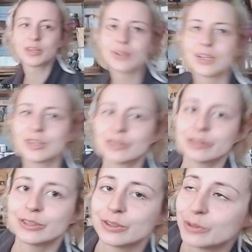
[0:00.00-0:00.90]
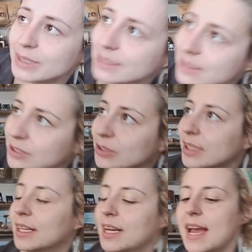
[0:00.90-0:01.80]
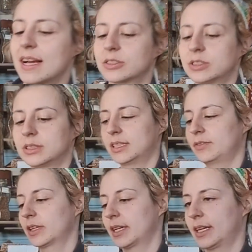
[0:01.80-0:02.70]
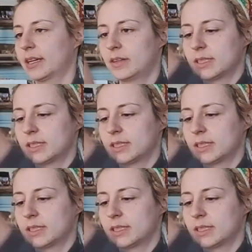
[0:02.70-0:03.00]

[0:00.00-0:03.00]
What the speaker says: can do too is you can actually, if you're gonna give it as a